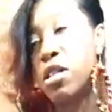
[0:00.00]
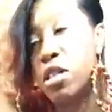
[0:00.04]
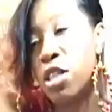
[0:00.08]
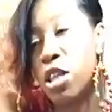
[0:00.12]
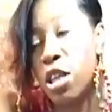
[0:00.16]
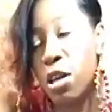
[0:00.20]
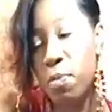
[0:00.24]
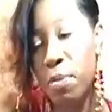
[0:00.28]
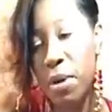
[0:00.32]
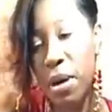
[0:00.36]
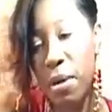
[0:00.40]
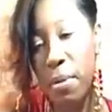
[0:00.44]
It
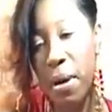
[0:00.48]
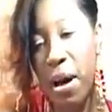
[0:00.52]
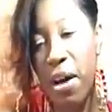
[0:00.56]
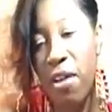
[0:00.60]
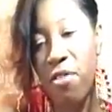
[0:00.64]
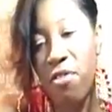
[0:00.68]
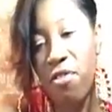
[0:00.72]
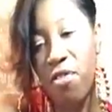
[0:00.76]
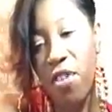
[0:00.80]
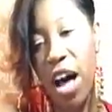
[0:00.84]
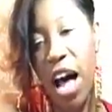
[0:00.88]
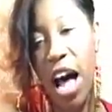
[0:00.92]
took me
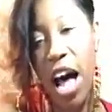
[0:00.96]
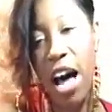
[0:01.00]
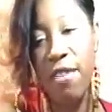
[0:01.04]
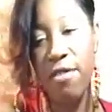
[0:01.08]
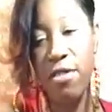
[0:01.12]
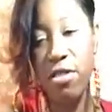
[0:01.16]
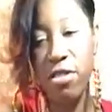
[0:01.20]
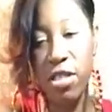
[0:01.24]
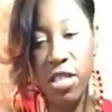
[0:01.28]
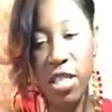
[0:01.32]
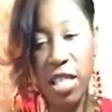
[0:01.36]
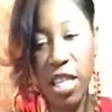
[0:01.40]
about
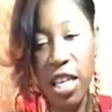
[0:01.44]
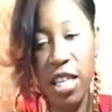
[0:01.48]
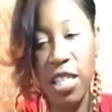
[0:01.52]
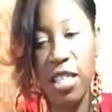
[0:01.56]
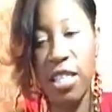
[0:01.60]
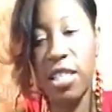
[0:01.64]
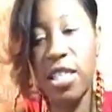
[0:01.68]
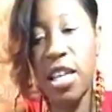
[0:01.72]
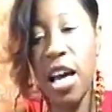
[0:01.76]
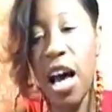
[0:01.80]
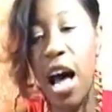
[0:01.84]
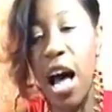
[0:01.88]
5 or
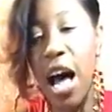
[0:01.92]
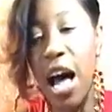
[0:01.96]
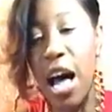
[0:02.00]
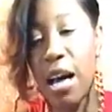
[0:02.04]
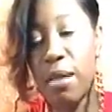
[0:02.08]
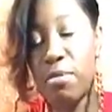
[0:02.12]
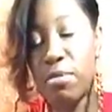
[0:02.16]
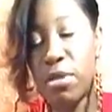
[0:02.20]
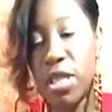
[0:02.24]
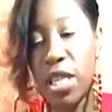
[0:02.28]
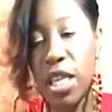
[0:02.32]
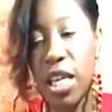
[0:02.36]
6
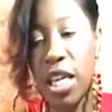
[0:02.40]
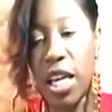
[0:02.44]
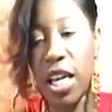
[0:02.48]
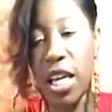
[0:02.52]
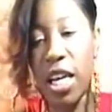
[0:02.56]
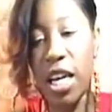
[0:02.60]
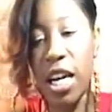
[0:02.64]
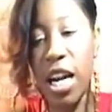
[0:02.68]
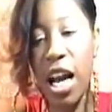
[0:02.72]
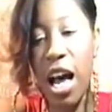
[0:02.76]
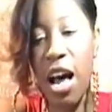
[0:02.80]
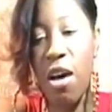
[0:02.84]
times to
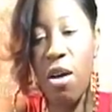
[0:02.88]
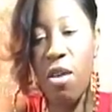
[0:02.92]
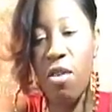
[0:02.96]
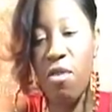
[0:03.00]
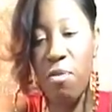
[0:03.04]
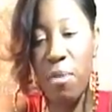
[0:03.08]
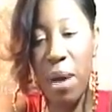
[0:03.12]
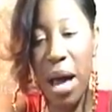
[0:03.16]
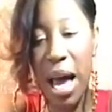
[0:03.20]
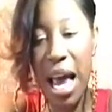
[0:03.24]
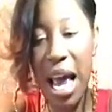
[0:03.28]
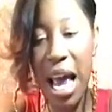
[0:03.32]
get it out
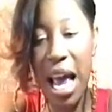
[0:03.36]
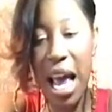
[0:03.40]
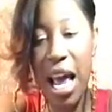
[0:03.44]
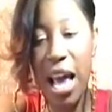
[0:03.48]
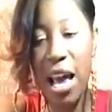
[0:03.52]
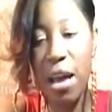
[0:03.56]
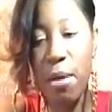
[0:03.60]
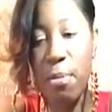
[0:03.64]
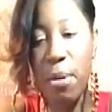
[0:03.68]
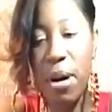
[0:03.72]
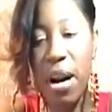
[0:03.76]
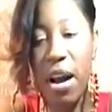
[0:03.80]
of my
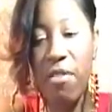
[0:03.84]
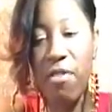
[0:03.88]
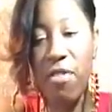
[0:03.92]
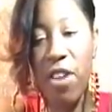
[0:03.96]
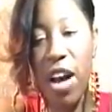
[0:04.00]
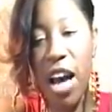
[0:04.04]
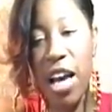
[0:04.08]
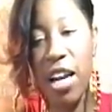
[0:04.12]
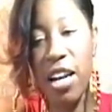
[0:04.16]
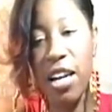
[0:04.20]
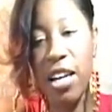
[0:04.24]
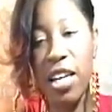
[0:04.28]
head, but I
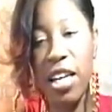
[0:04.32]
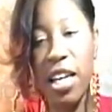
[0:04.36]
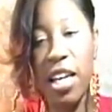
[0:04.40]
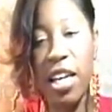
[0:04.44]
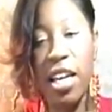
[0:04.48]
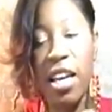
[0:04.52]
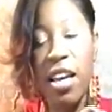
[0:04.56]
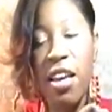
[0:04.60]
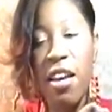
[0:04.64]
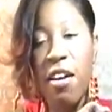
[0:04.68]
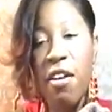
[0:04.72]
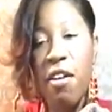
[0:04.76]

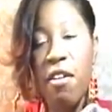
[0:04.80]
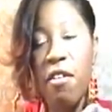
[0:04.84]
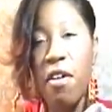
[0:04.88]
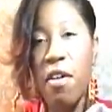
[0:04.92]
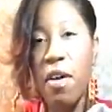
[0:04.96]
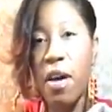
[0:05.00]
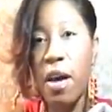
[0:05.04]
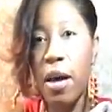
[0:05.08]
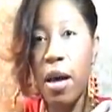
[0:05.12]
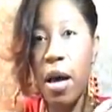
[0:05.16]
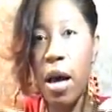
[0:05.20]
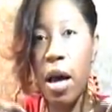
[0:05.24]
finally
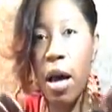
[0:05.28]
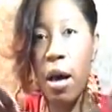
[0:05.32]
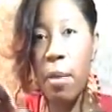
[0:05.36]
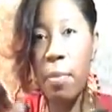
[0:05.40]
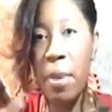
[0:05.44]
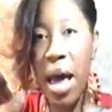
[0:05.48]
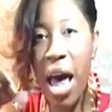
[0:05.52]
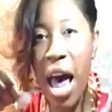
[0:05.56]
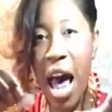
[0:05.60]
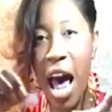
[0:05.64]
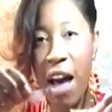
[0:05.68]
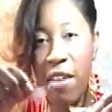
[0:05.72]

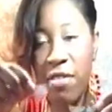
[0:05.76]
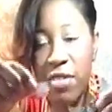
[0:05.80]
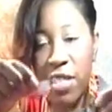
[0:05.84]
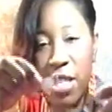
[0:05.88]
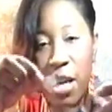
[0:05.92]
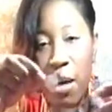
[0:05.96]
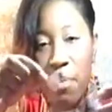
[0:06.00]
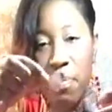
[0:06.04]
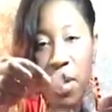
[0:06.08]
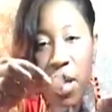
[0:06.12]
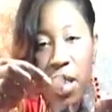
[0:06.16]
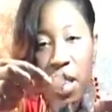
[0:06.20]
have
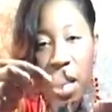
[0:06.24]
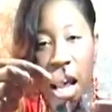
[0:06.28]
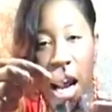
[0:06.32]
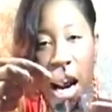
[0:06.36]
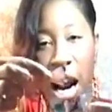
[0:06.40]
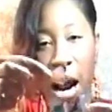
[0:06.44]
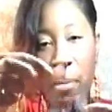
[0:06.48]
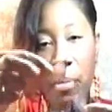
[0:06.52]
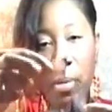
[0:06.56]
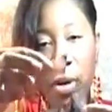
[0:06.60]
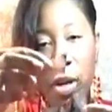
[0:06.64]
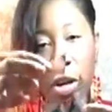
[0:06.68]
something that
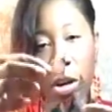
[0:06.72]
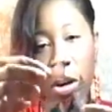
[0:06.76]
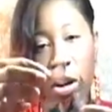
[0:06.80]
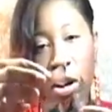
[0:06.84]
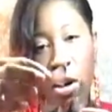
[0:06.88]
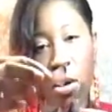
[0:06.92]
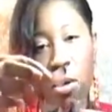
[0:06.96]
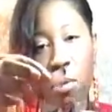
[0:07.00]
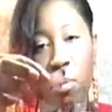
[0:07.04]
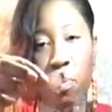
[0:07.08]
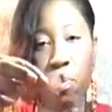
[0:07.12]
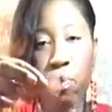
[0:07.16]

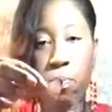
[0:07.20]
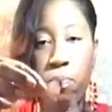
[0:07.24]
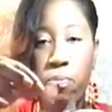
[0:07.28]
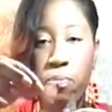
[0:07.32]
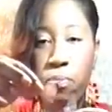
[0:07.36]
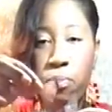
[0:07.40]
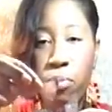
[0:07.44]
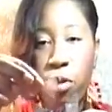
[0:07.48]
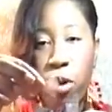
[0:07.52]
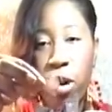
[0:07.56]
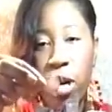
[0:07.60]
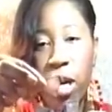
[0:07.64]
I'm,
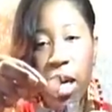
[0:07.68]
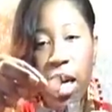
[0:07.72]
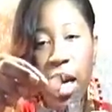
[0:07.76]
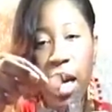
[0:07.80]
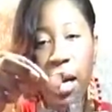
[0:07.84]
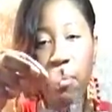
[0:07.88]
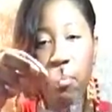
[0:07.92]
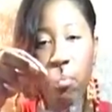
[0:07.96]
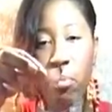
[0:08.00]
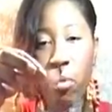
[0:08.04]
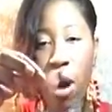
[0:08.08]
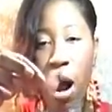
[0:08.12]

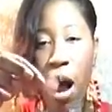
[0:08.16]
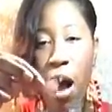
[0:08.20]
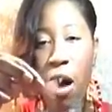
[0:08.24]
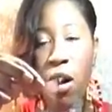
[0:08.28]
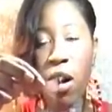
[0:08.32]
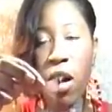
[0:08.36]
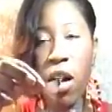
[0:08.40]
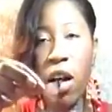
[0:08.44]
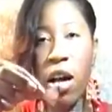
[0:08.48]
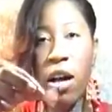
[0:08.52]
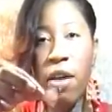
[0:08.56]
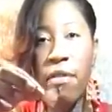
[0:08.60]
pretty
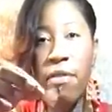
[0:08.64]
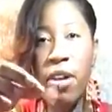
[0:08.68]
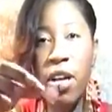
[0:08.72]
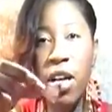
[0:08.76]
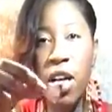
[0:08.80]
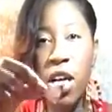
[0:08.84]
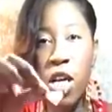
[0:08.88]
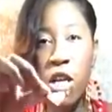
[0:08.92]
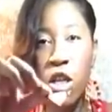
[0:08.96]
proud of.